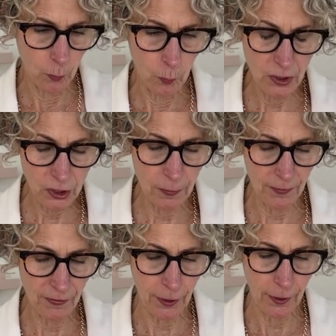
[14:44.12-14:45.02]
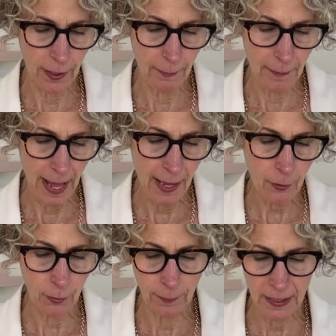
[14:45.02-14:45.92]
which do you prefer, a Mac
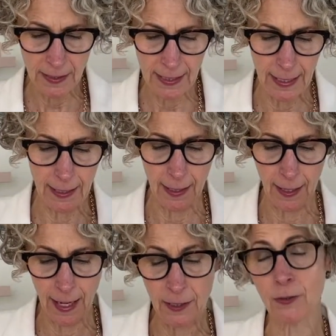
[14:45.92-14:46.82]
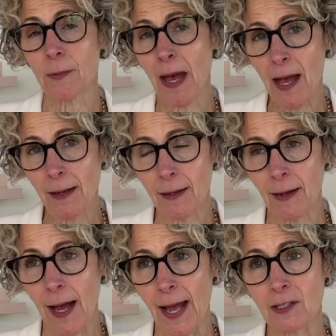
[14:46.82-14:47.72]
or a PC? I use a Mac.
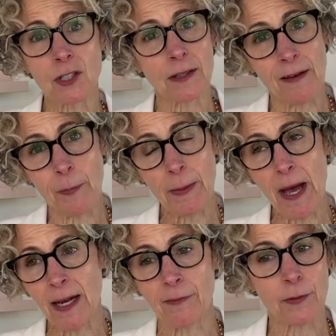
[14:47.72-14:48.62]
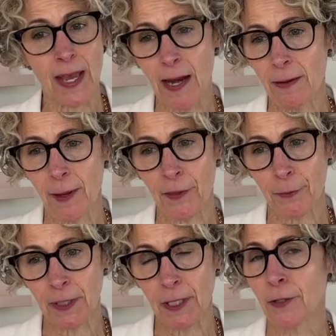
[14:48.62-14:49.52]
I actually love my Mac. I've only had it about
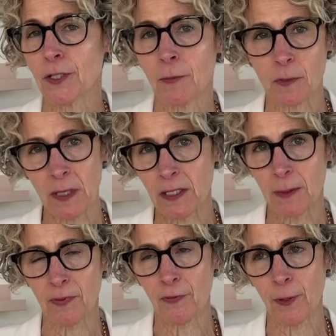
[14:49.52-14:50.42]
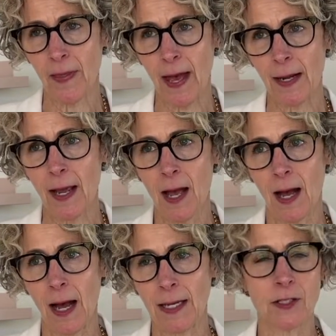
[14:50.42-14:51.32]
3 years. I was PC before that.
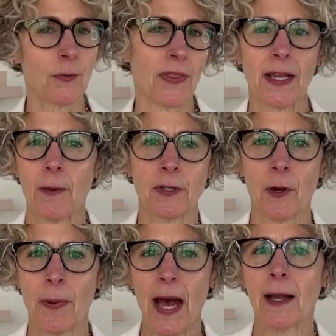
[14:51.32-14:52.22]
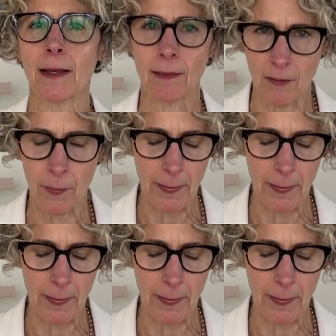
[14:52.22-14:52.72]
I don't think I would go back. I love my